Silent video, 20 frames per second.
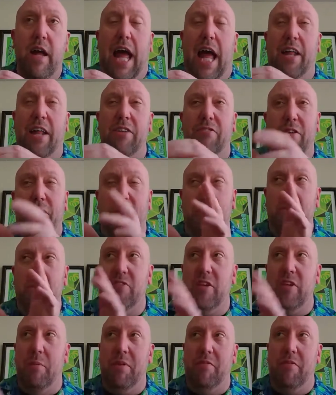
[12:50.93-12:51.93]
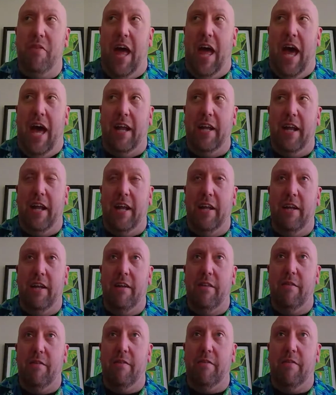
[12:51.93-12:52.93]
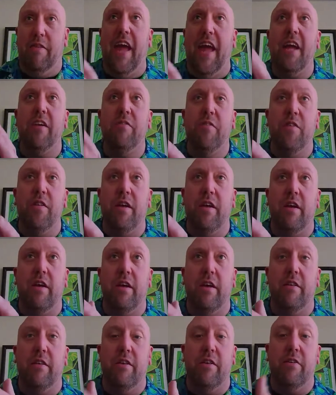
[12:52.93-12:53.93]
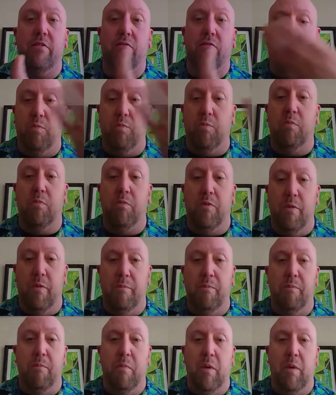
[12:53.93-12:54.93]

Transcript: And so there was some of that. And thankfully in this the